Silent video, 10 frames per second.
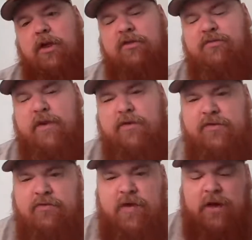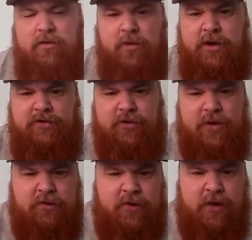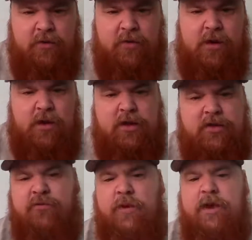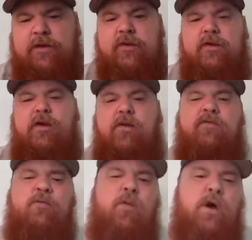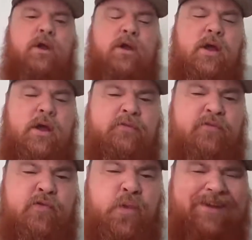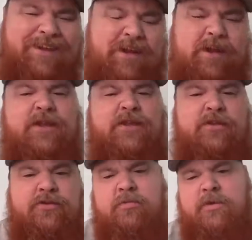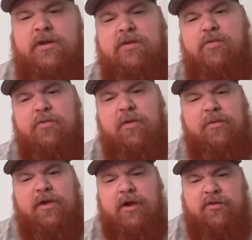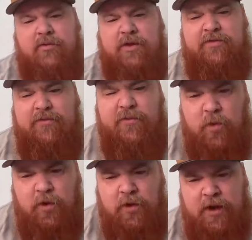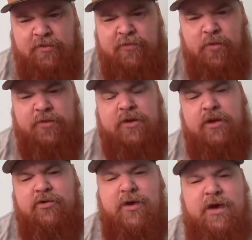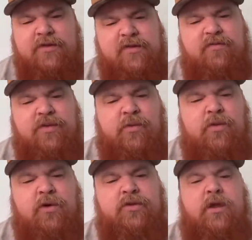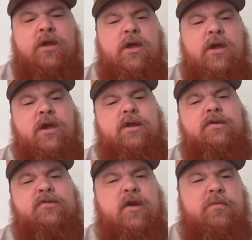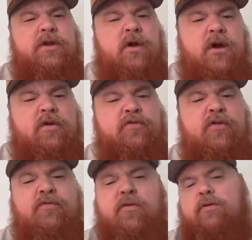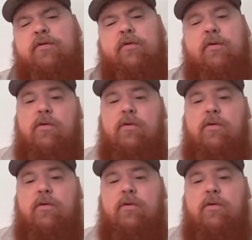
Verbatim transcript: Las Vegas, Nevada, where he trains now. He's ranked one out of 20 in Dominican Republic, and he's ranked four out of 1,497 in the world. And he's coming off of a